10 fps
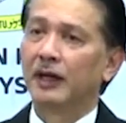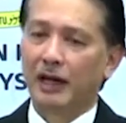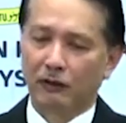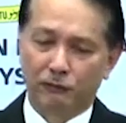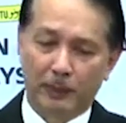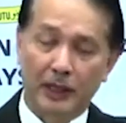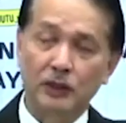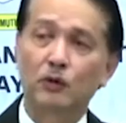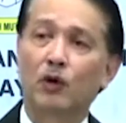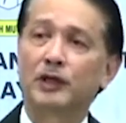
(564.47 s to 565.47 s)
and
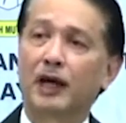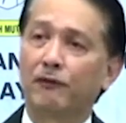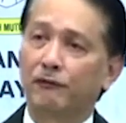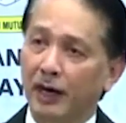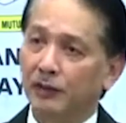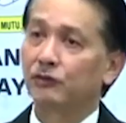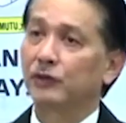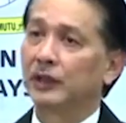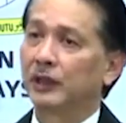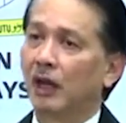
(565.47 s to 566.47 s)
based on the
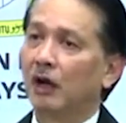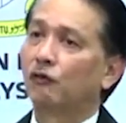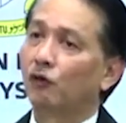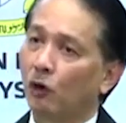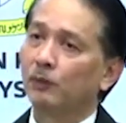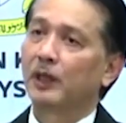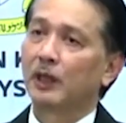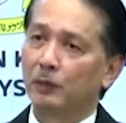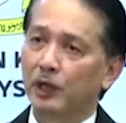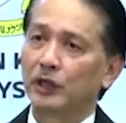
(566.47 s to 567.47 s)
advisory from the
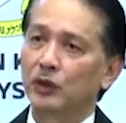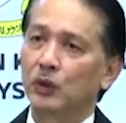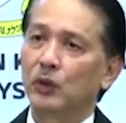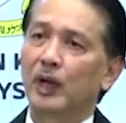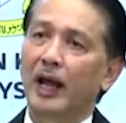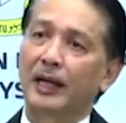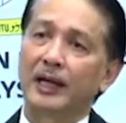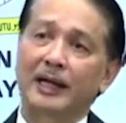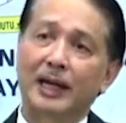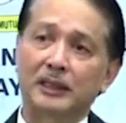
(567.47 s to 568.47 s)
WHO, and
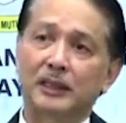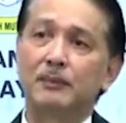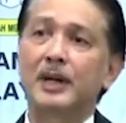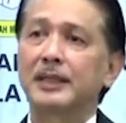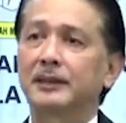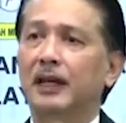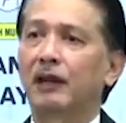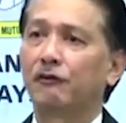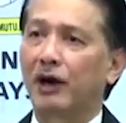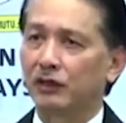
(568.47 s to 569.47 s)
customize the
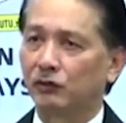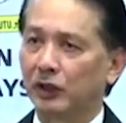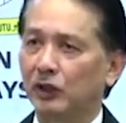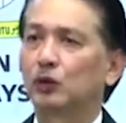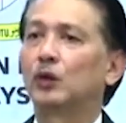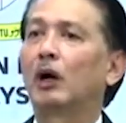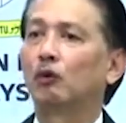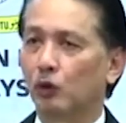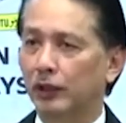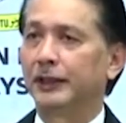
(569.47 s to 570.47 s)
advisory to our
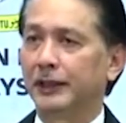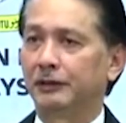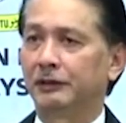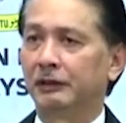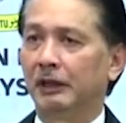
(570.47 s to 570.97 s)
local needs.